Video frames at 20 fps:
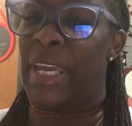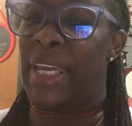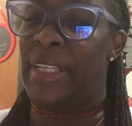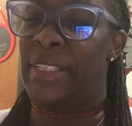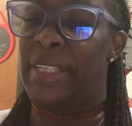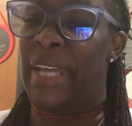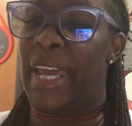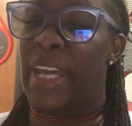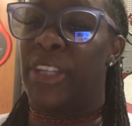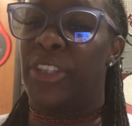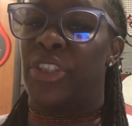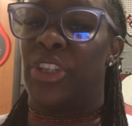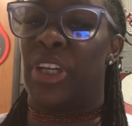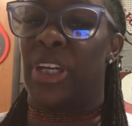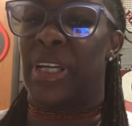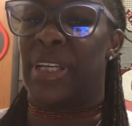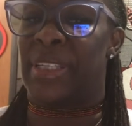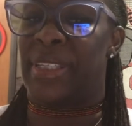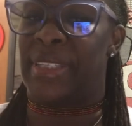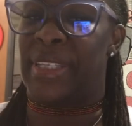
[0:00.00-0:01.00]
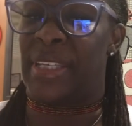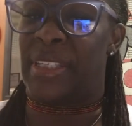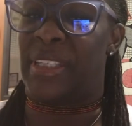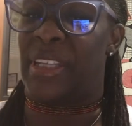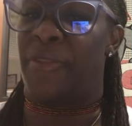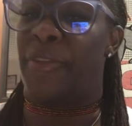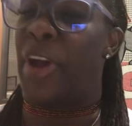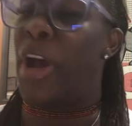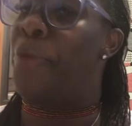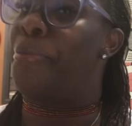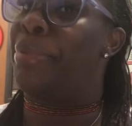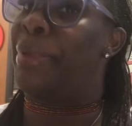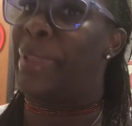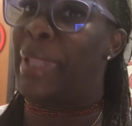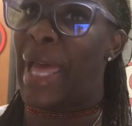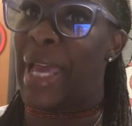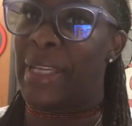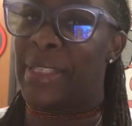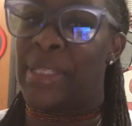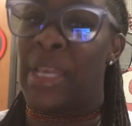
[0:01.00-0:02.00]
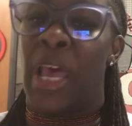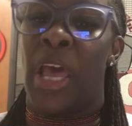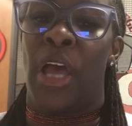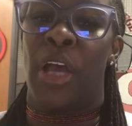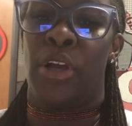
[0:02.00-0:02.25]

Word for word: intake should consist of complex